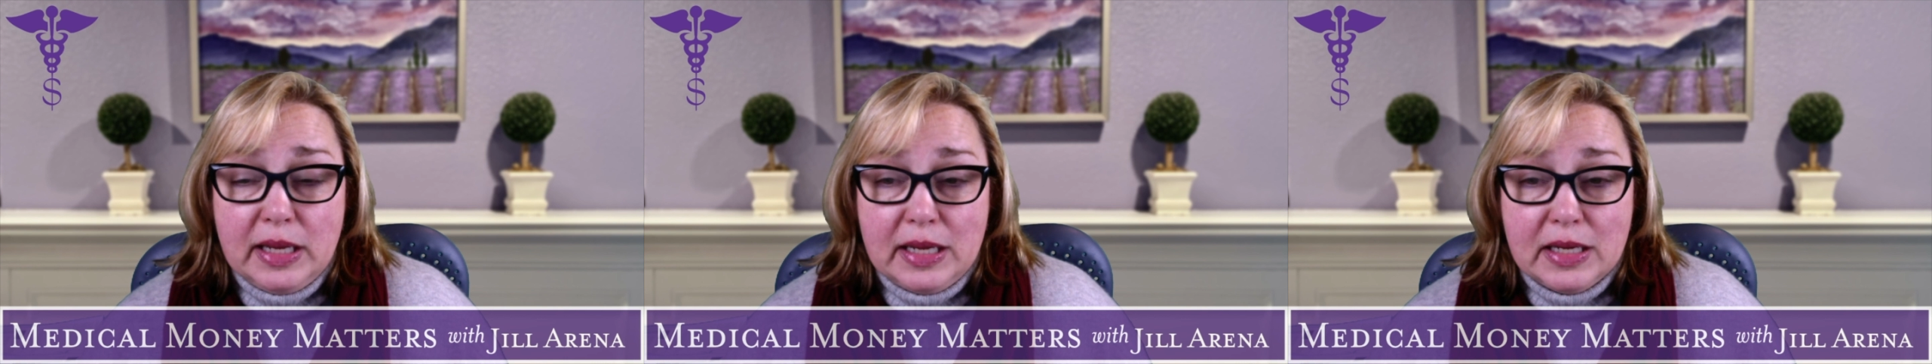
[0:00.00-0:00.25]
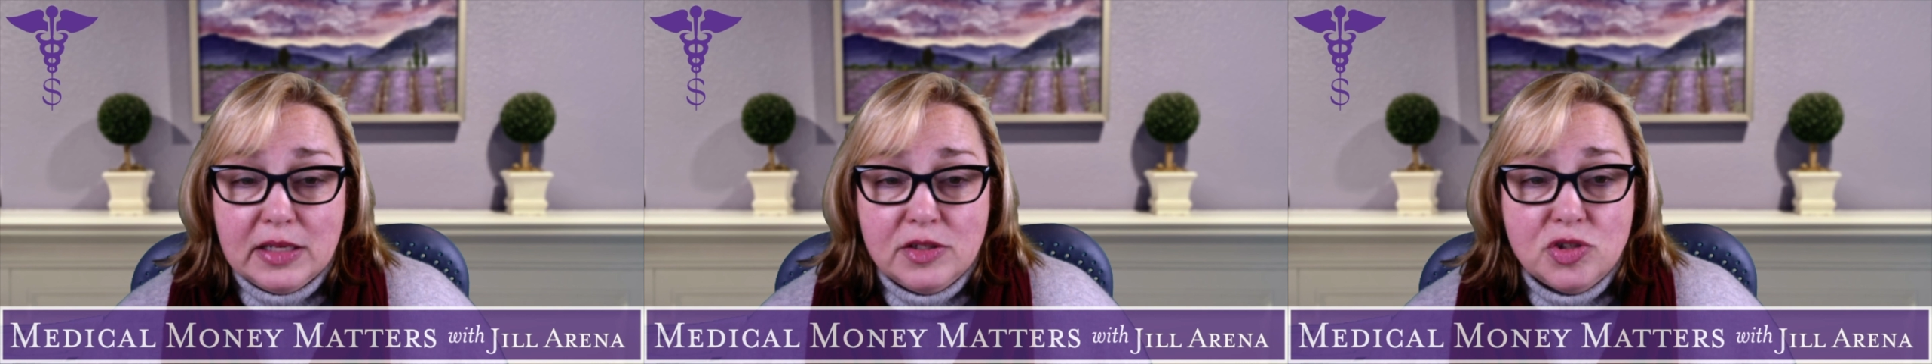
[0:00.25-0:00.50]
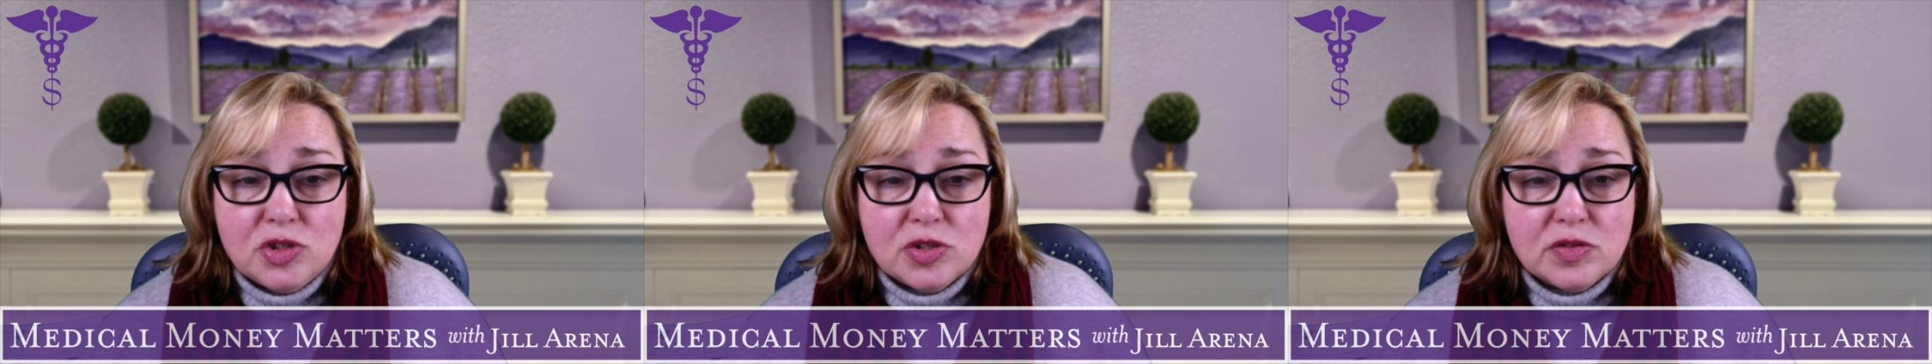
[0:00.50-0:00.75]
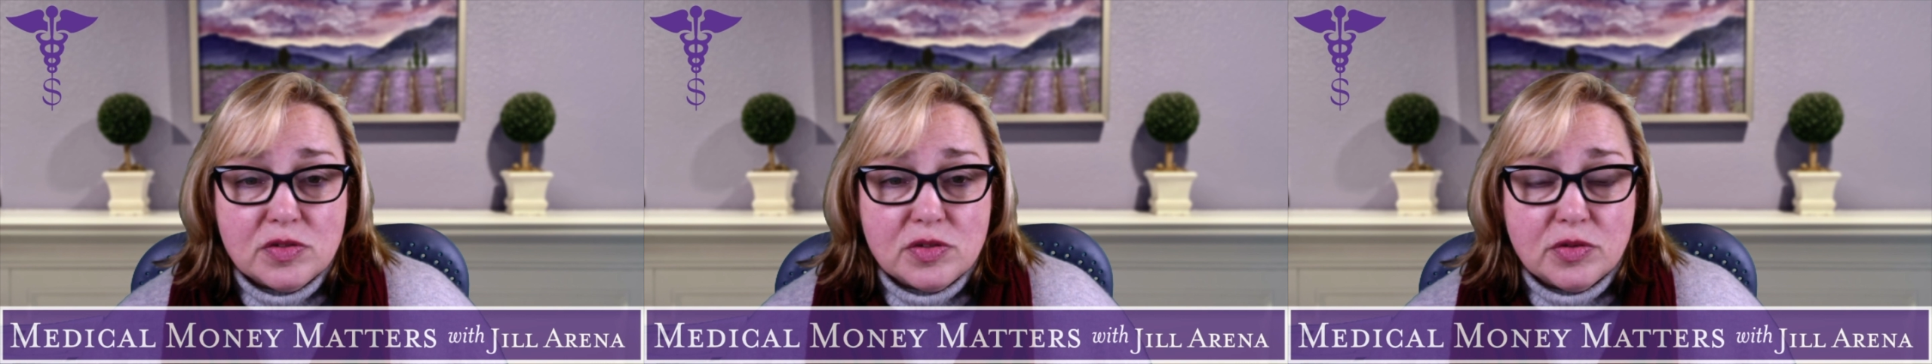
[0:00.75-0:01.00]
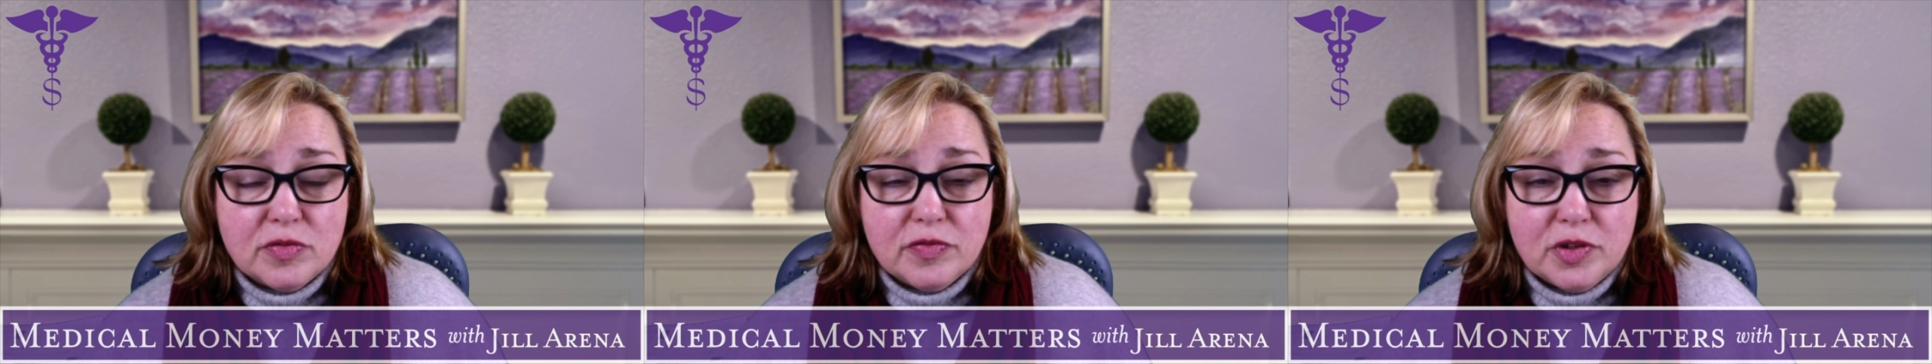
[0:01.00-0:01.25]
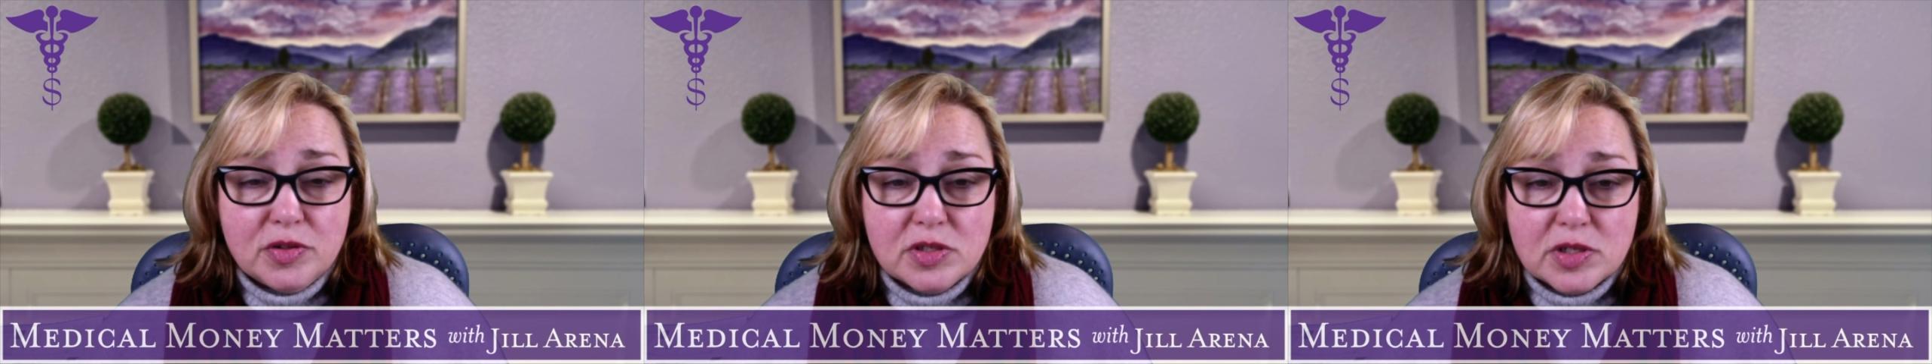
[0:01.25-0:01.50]
age, so the
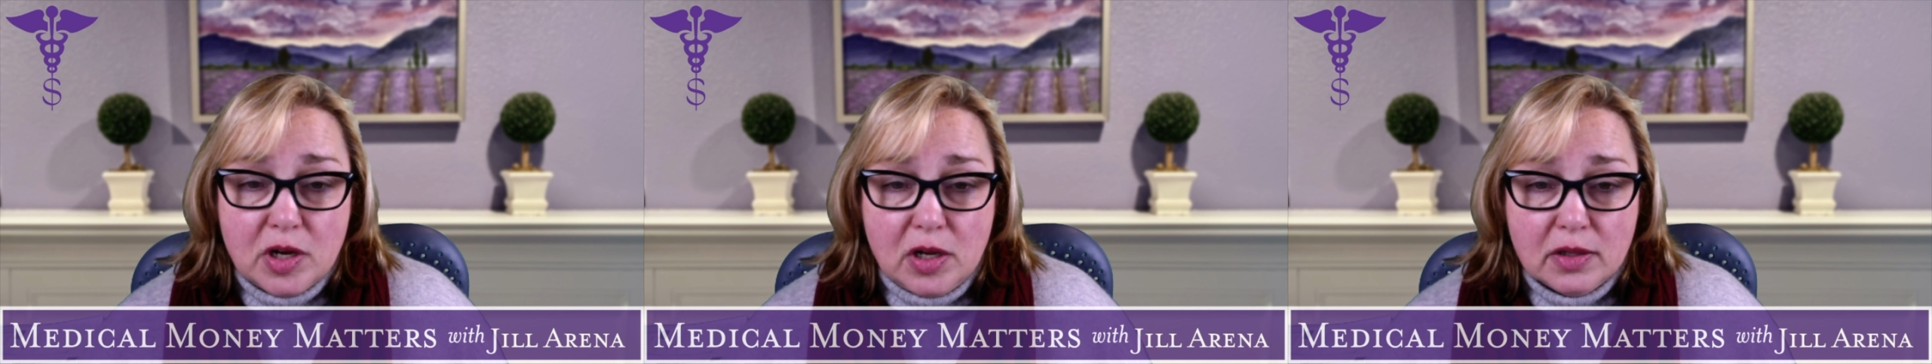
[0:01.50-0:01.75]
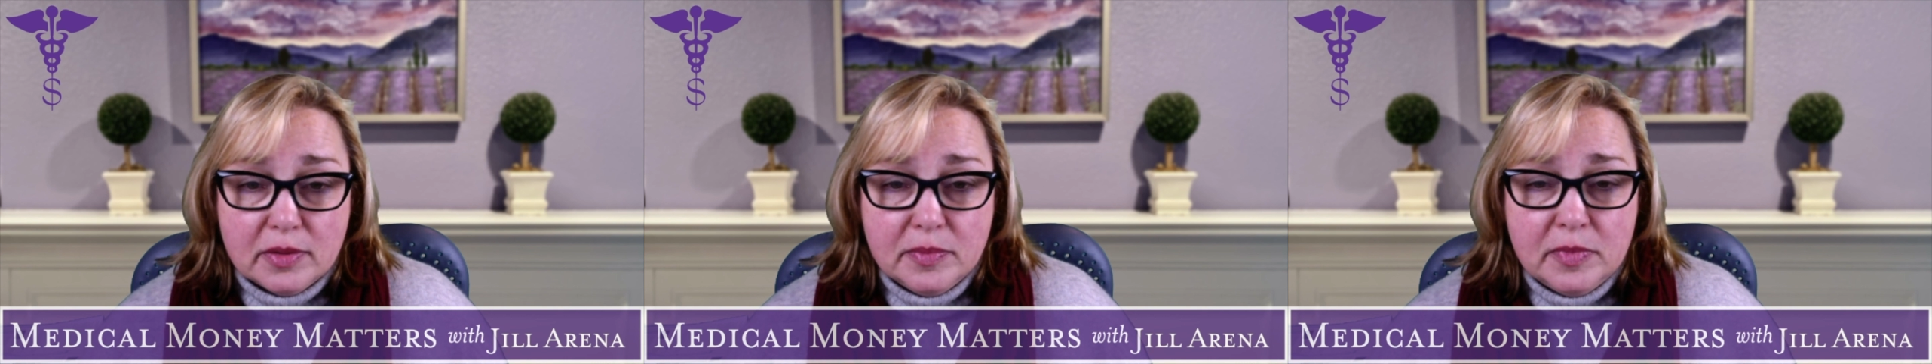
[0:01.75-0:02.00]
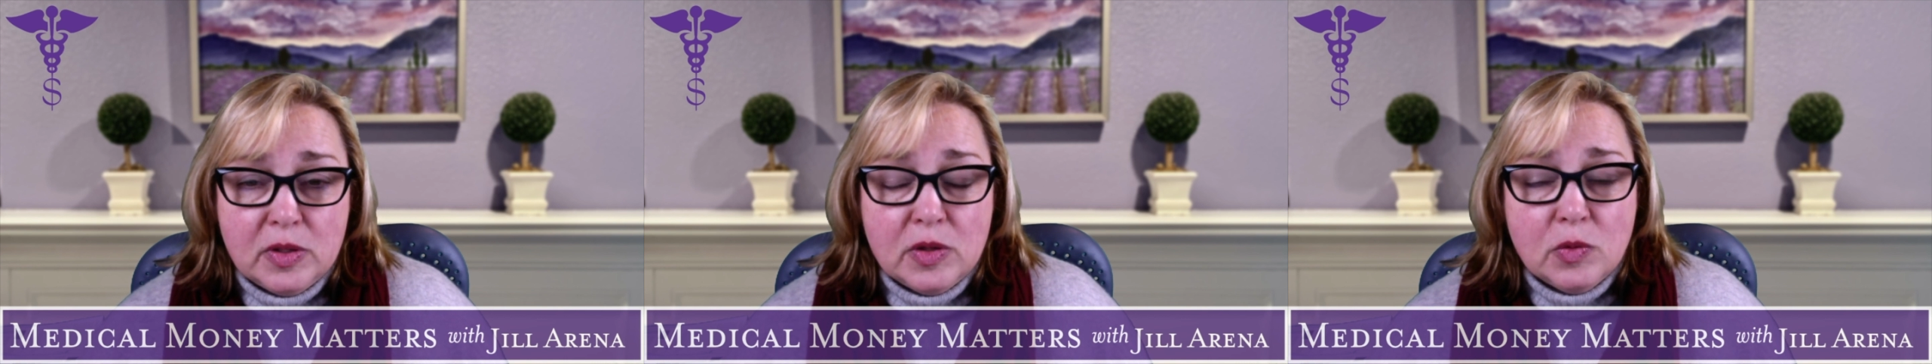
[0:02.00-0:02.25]
first column